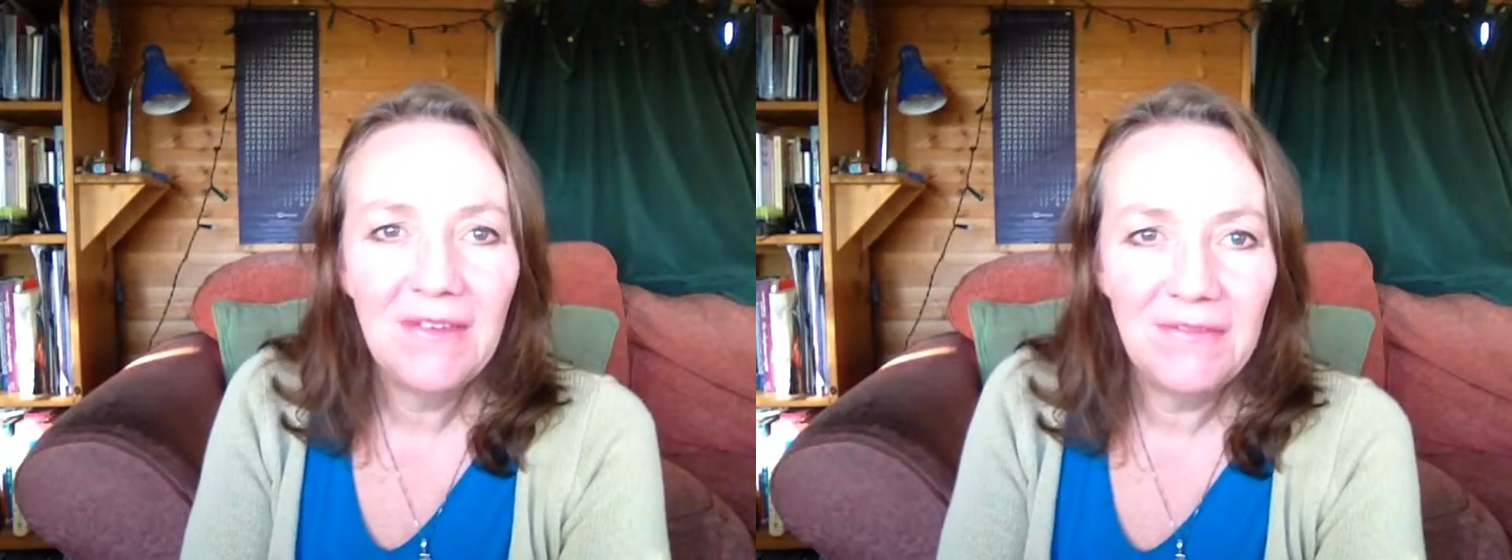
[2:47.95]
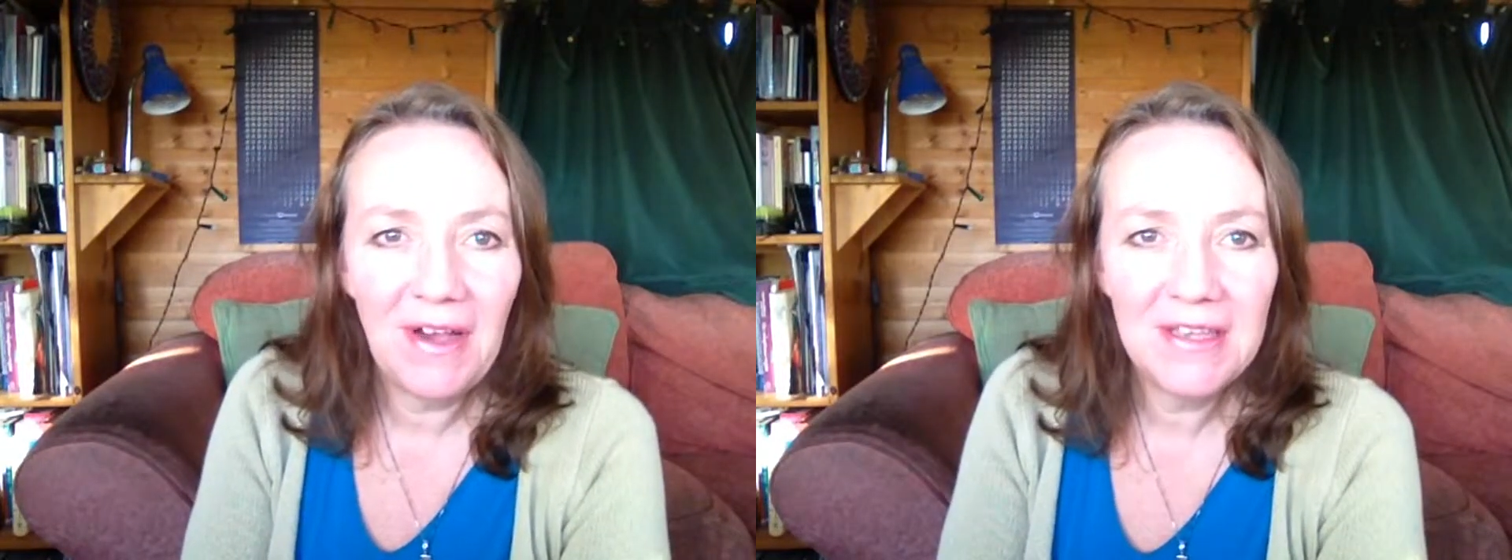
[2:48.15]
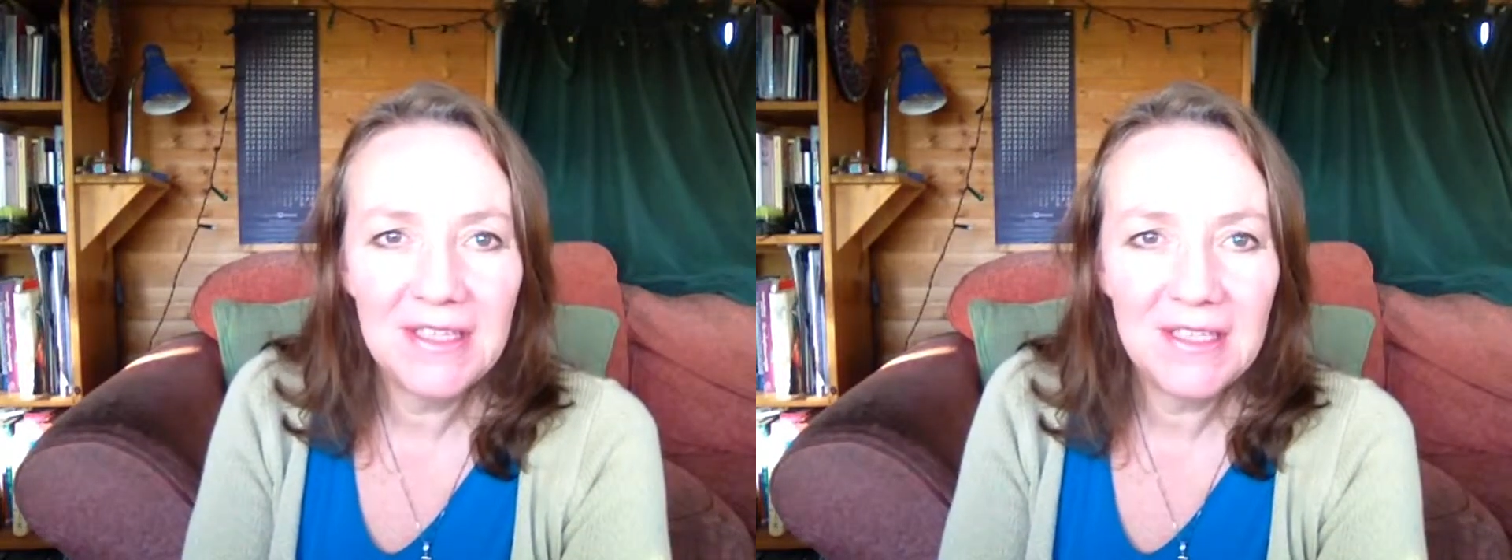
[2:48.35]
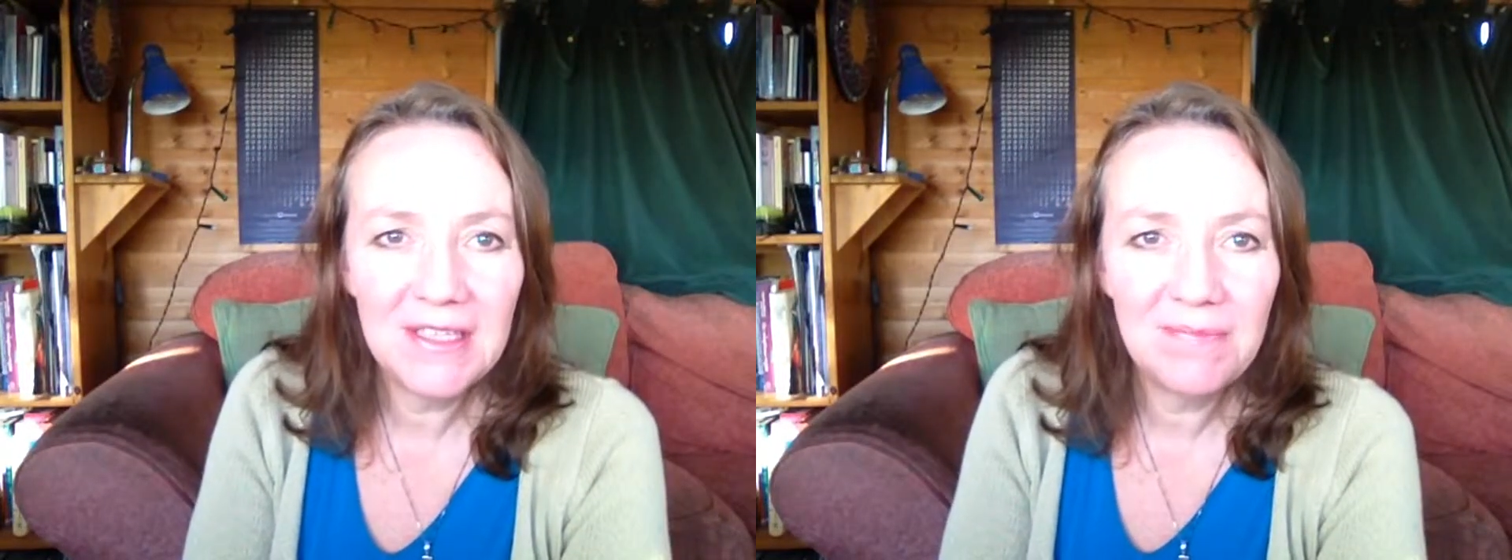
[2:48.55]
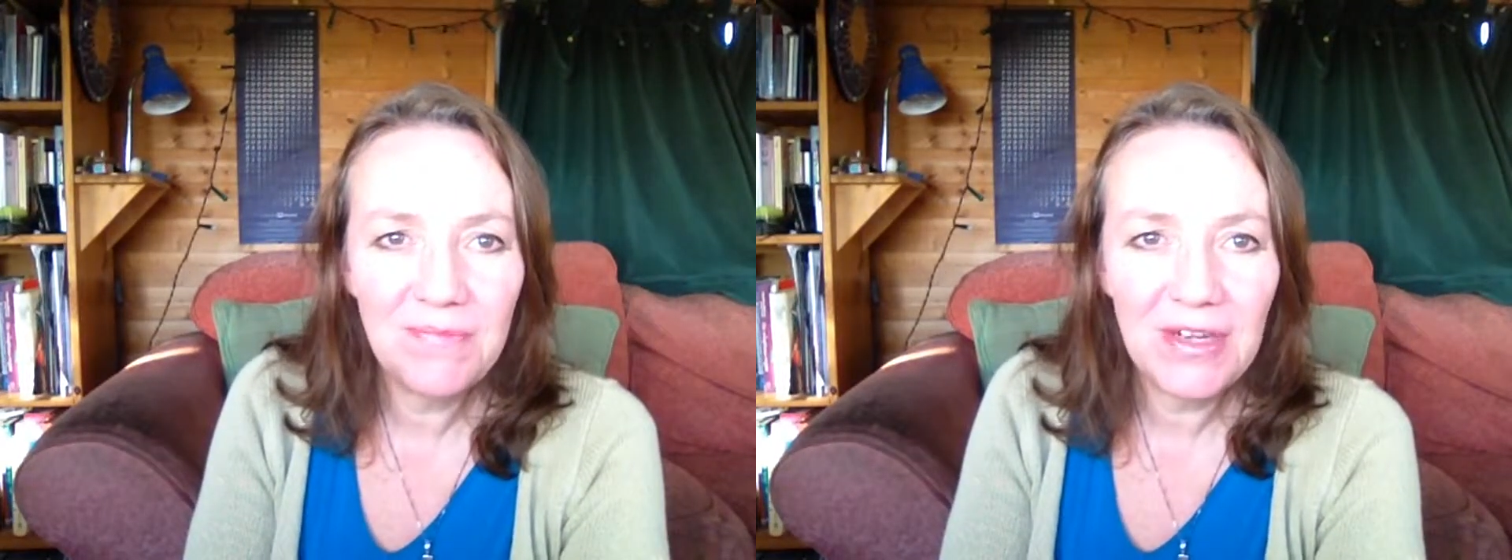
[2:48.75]

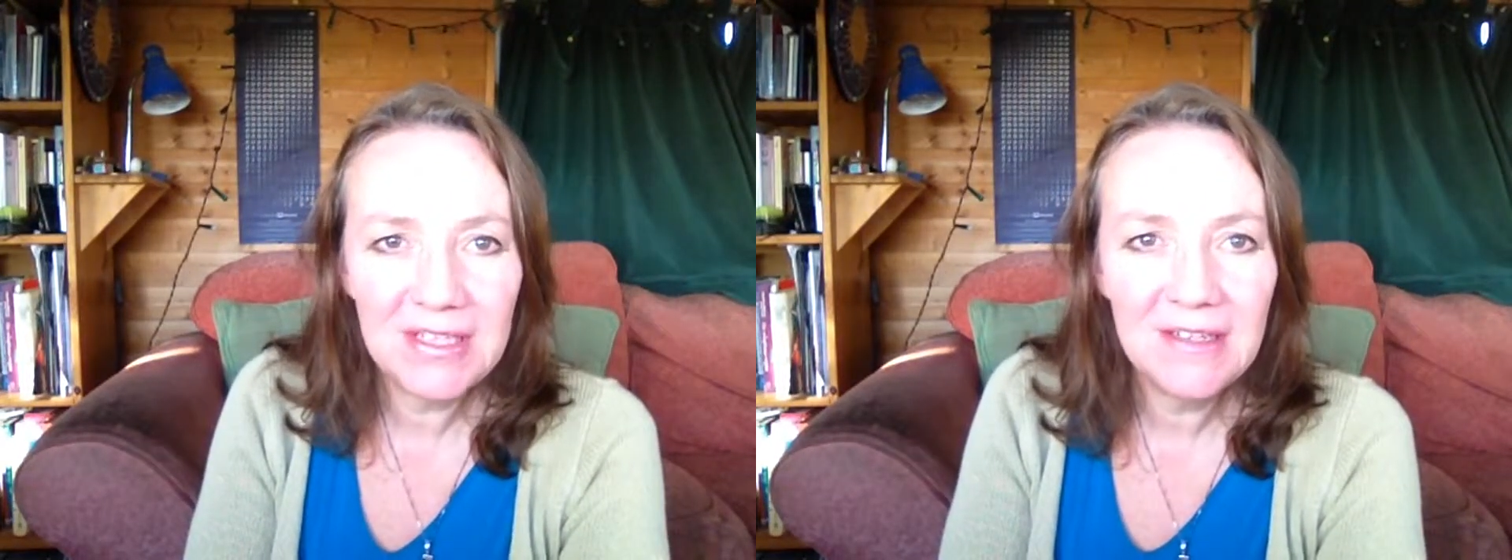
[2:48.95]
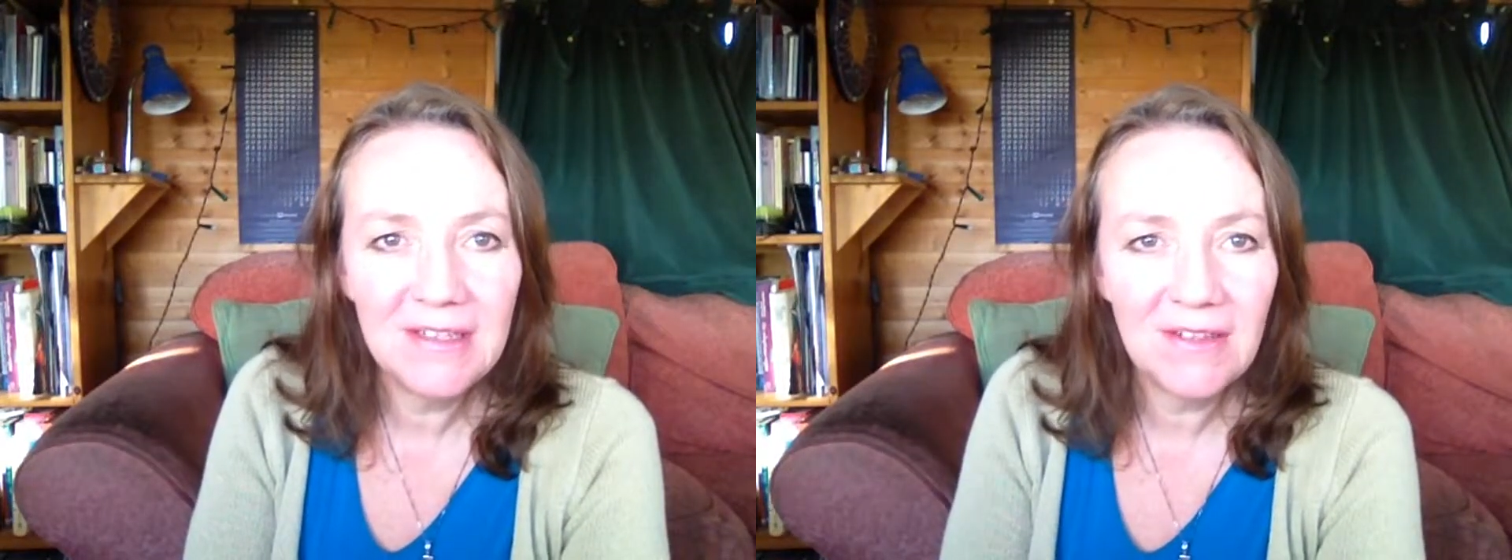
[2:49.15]
vice president